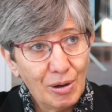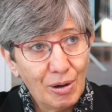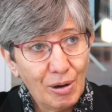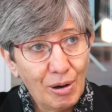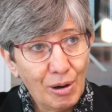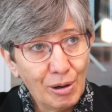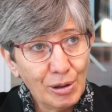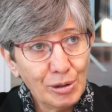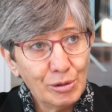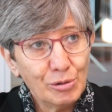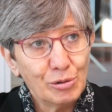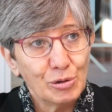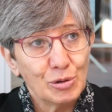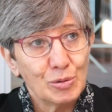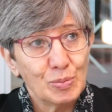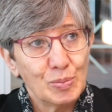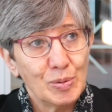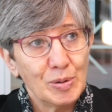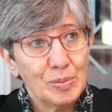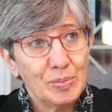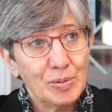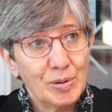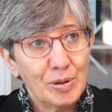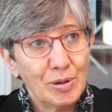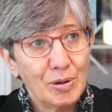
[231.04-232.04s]
all those
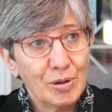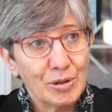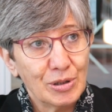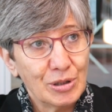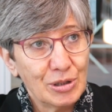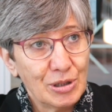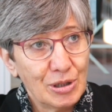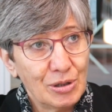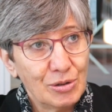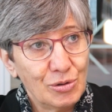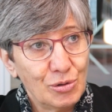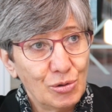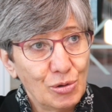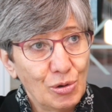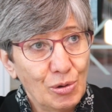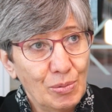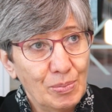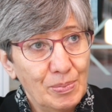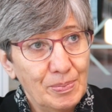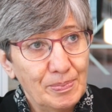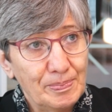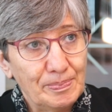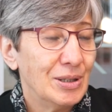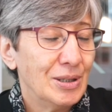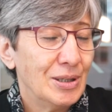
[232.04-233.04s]
people lost their job.
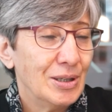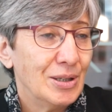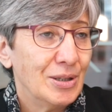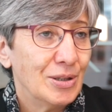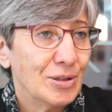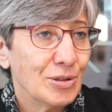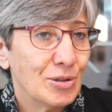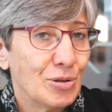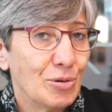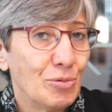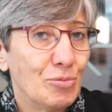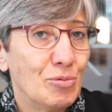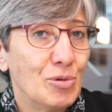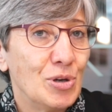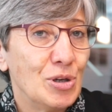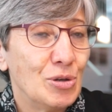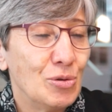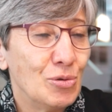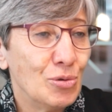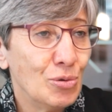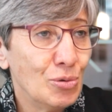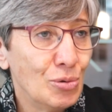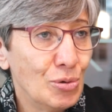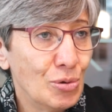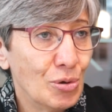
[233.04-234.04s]
So we
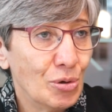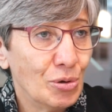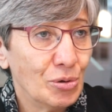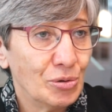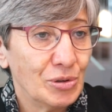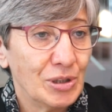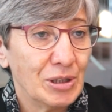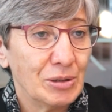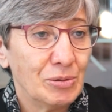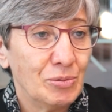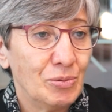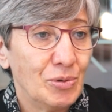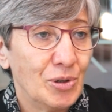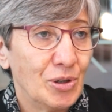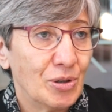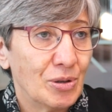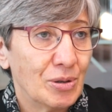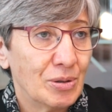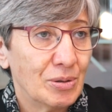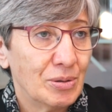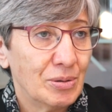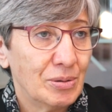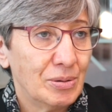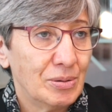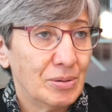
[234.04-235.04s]
do know that we are
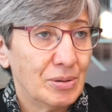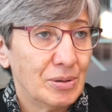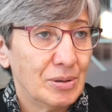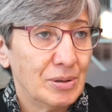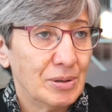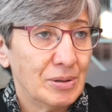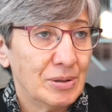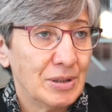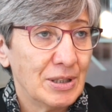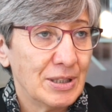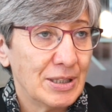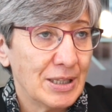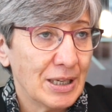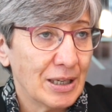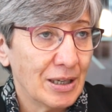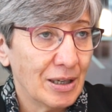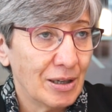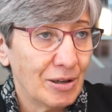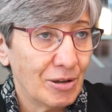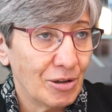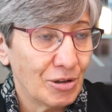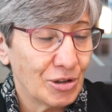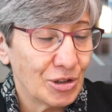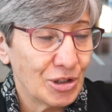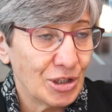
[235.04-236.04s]
the
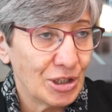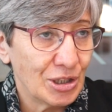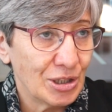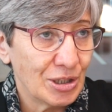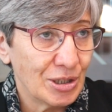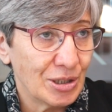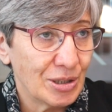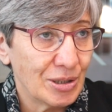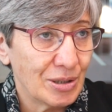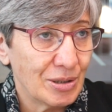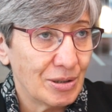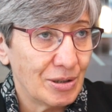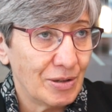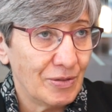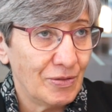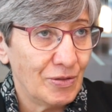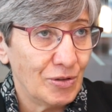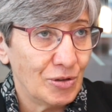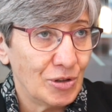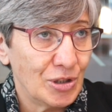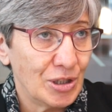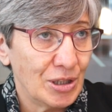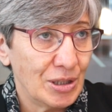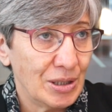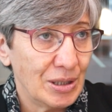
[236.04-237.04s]
second largest
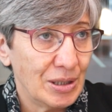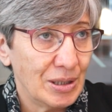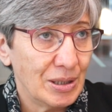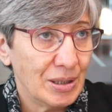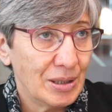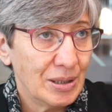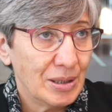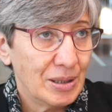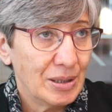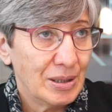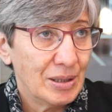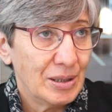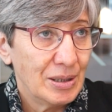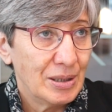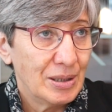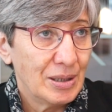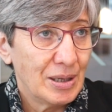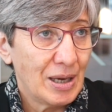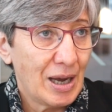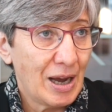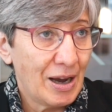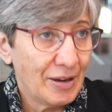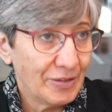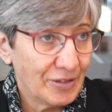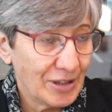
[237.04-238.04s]
refugee
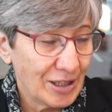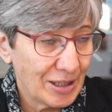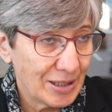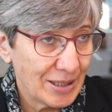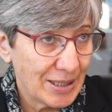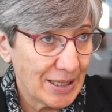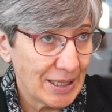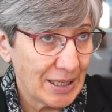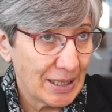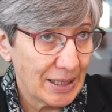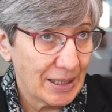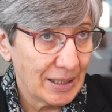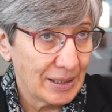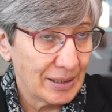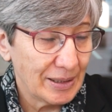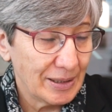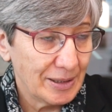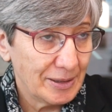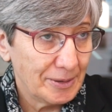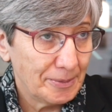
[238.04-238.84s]
after Syrian.